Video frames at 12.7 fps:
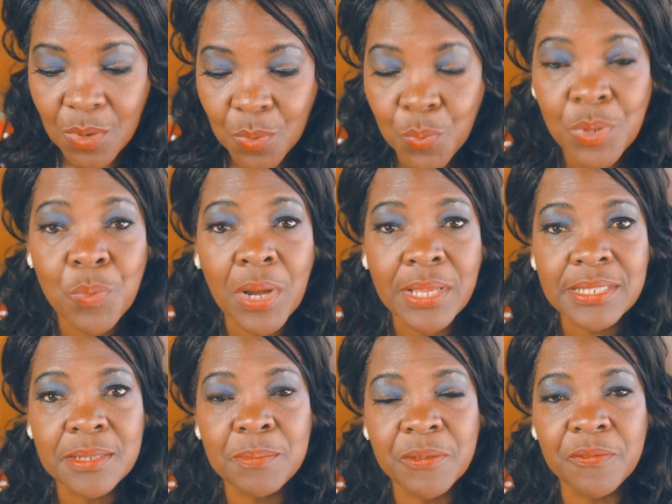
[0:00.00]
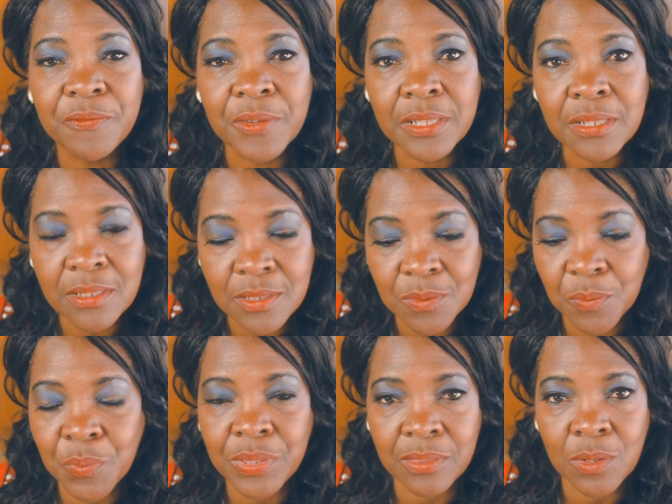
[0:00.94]
We want to be filled
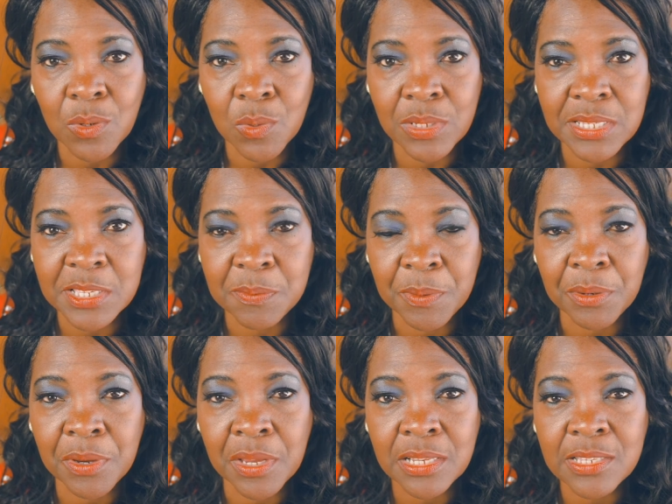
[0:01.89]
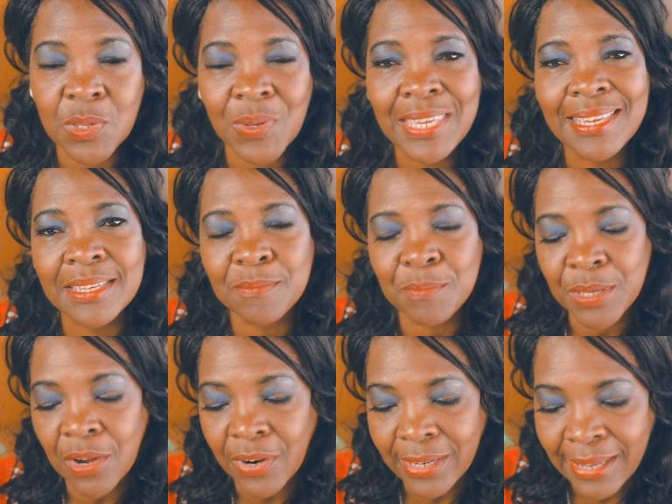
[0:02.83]
with the Holy Spirit so he can
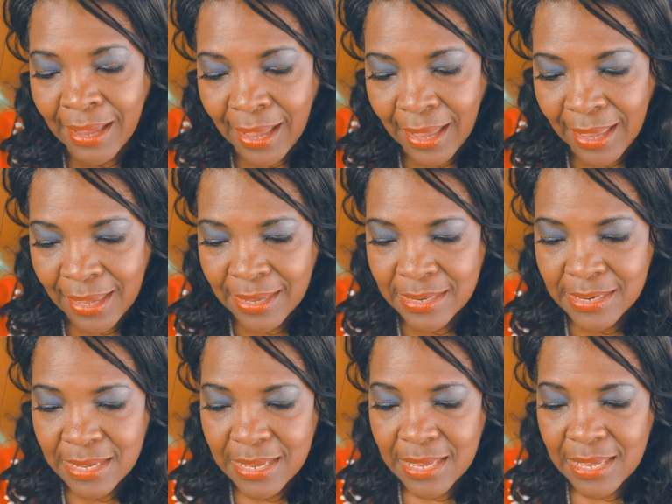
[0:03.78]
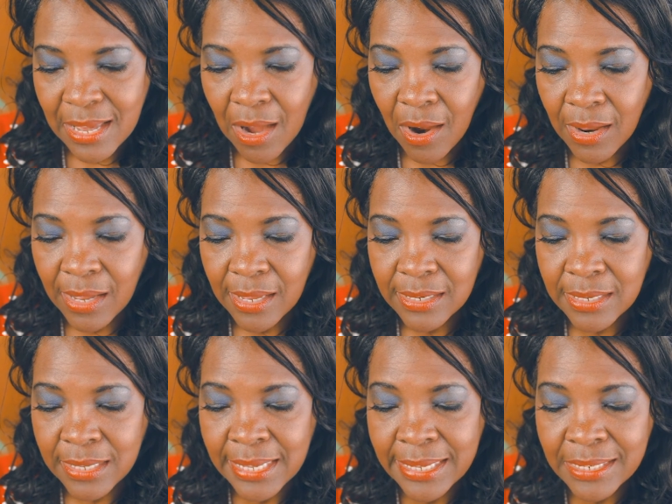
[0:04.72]
be our guide.
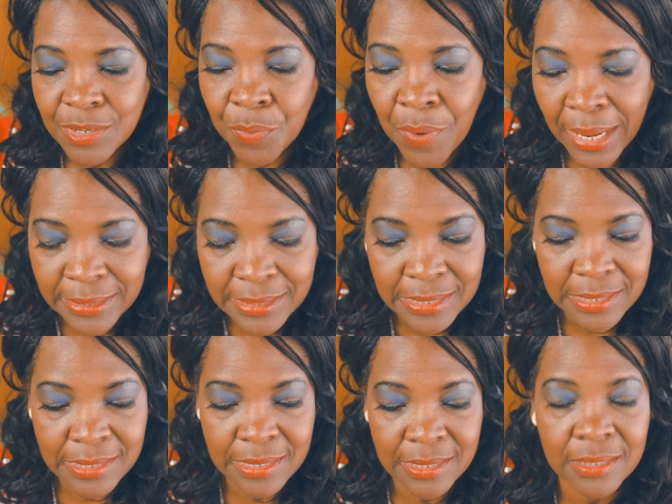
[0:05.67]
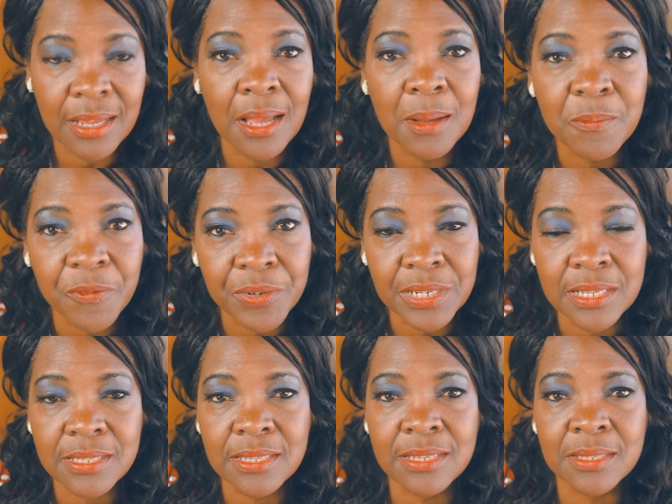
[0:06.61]
He can direct us. He can comfort
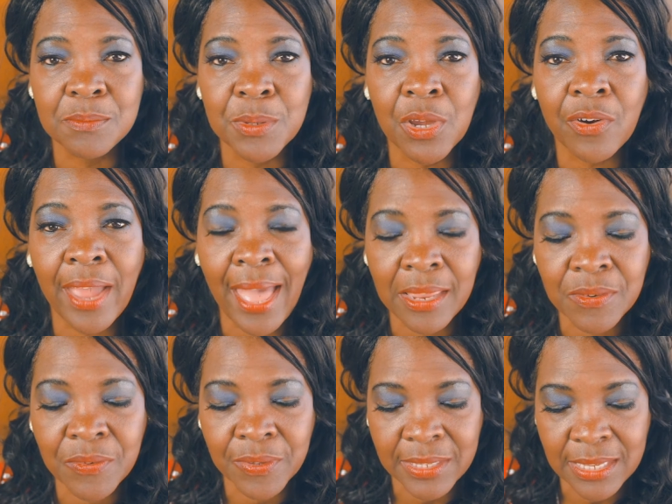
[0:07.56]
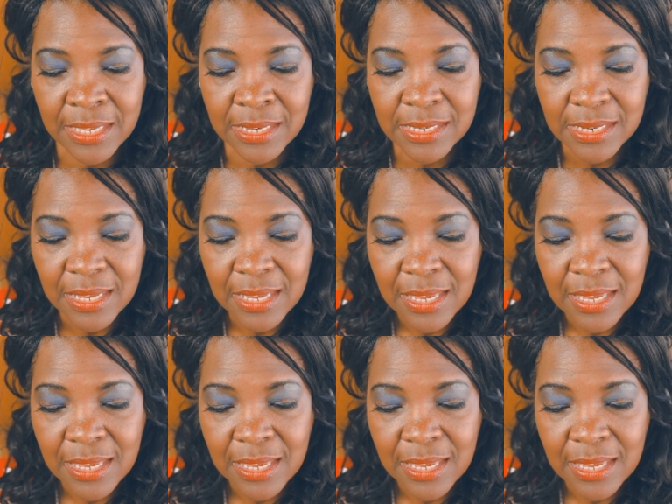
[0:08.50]
us. He can be our advocate.